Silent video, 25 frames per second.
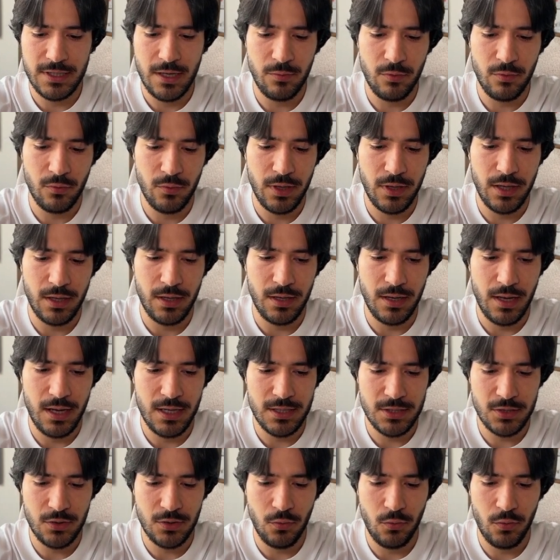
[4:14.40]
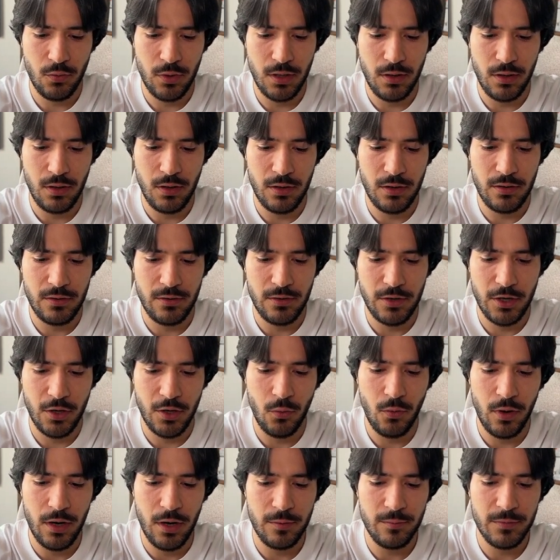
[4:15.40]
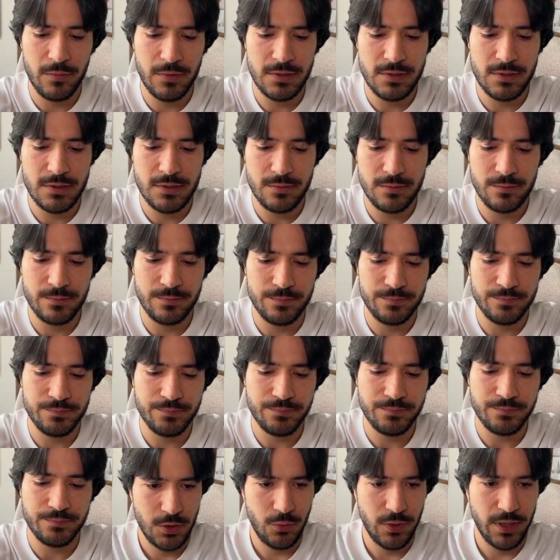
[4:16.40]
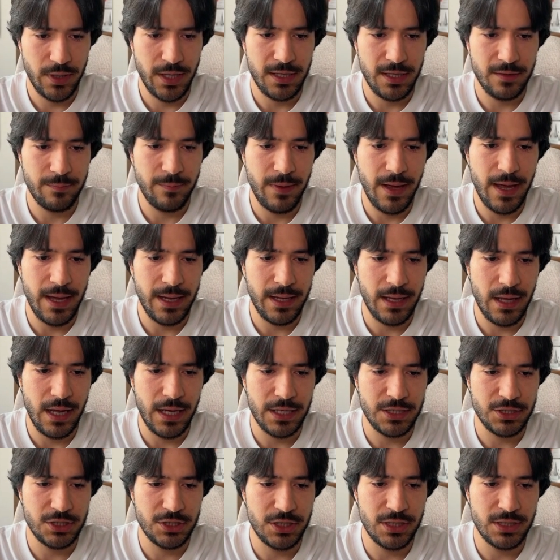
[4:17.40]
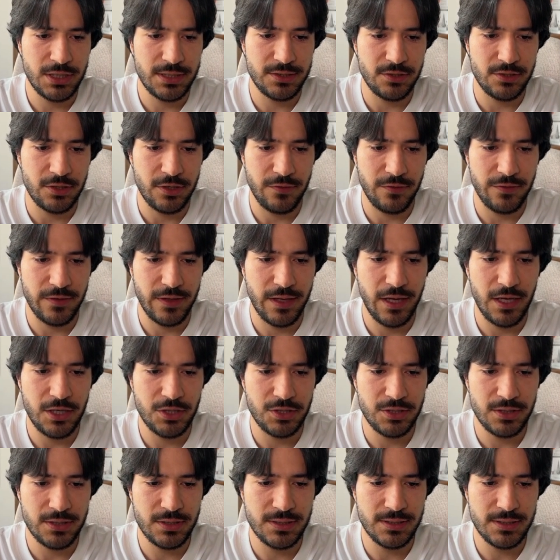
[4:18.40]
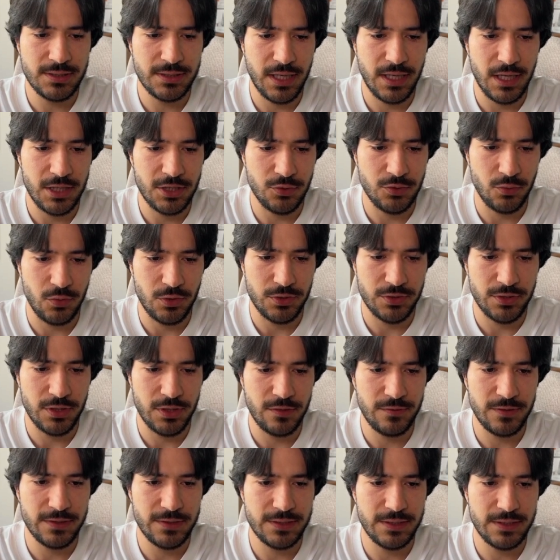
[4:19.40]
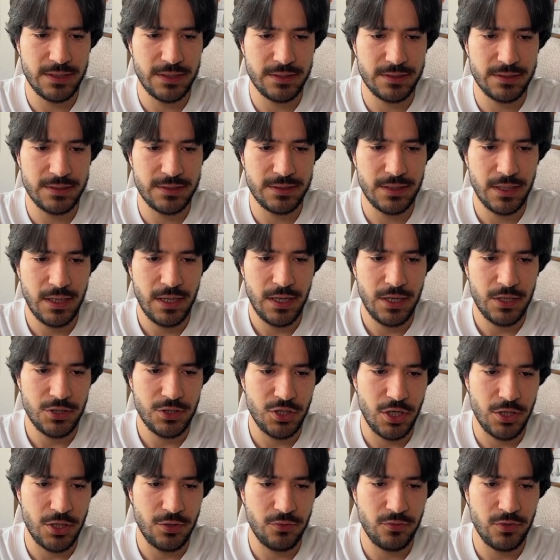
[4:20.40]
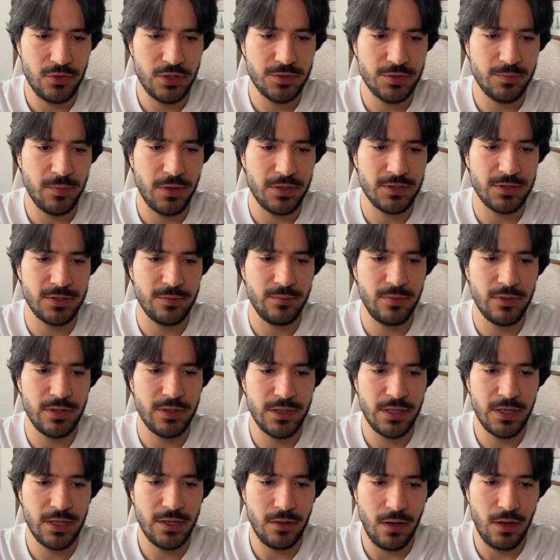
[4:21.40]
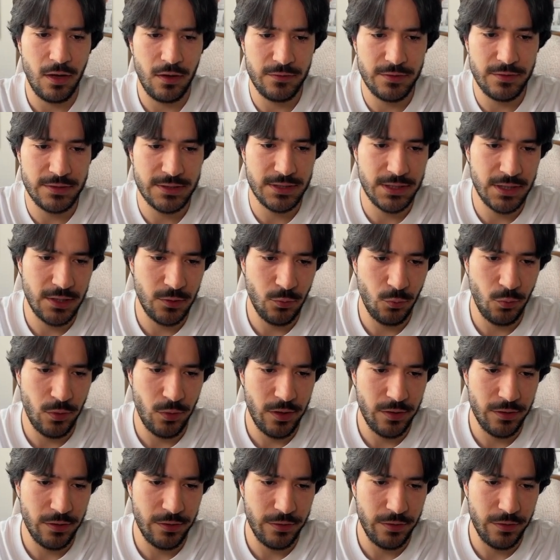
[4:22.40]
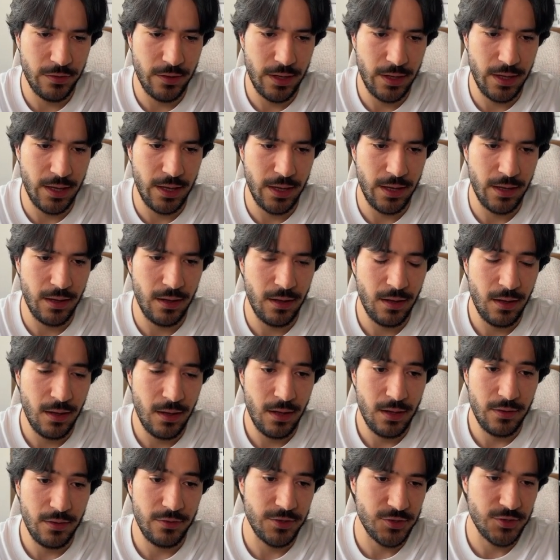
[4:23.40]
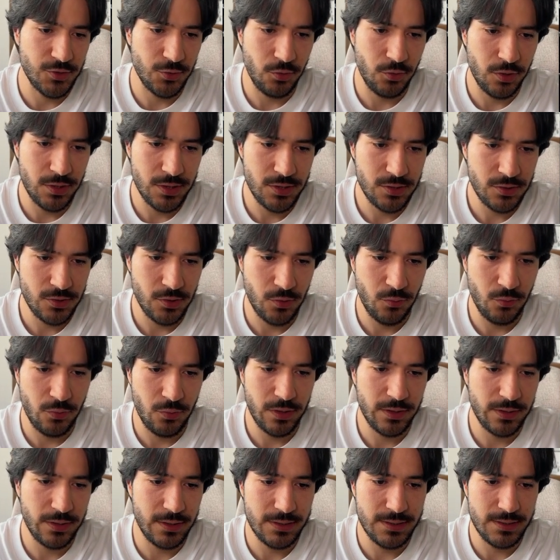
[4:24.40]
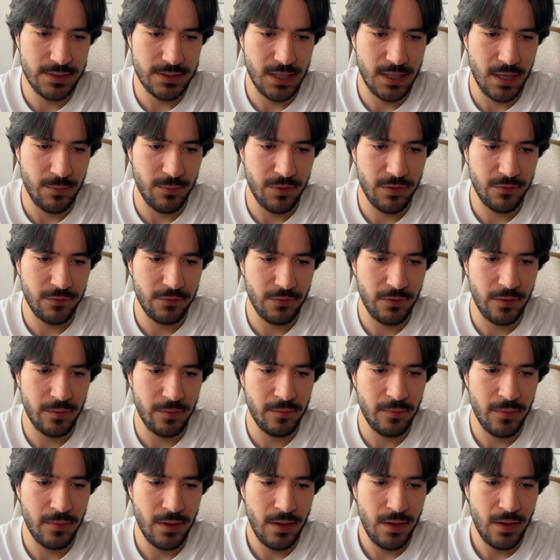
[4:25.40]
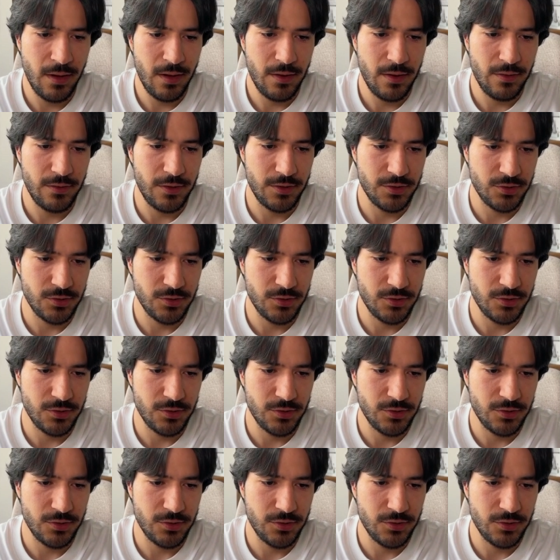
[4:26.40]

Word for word: For example, we can ask what are the requirements. So we get back hygiene certifications, scheduled services, general responsibility, obviously with a the source, so where this is coming from.